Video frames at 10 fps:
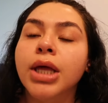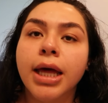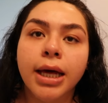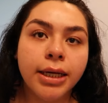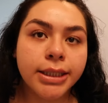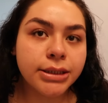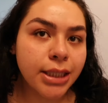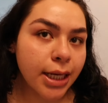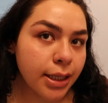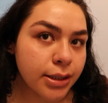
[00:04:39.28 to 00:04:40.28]
And
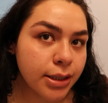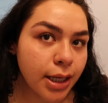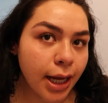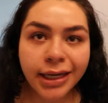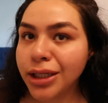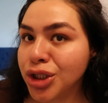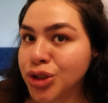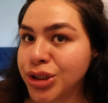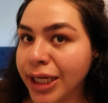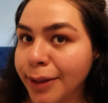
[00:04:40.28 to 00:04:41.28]
I didn't
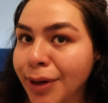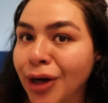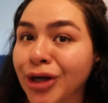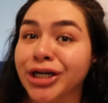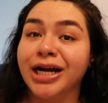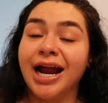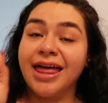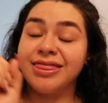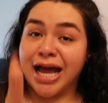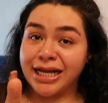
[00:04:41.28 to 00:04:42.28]
lose any brow hair,
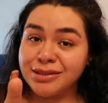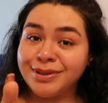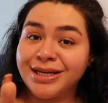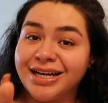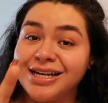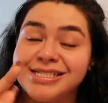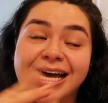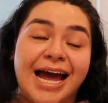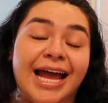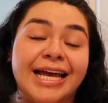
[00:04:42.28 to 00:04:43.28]
and that's because
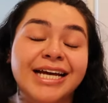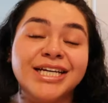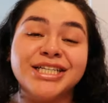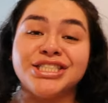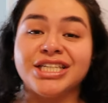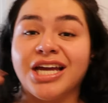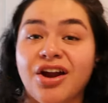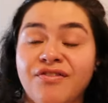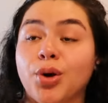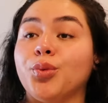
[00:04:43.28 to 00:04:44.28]
I took
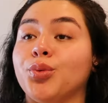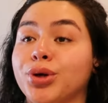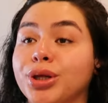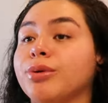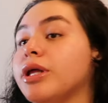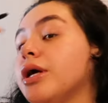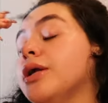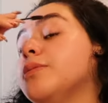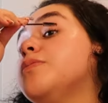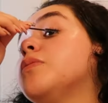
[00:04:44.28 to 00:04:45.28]
care of it really, really good.